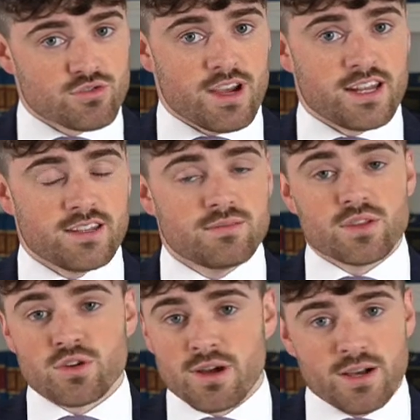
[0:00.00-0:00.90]
training,
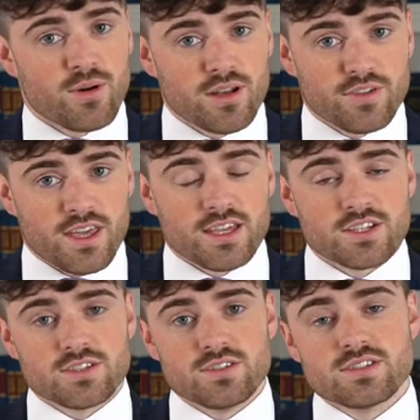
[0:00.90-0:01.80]
the correct
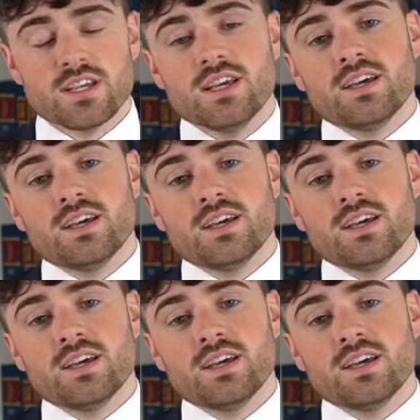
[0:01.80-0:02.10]
qualifications,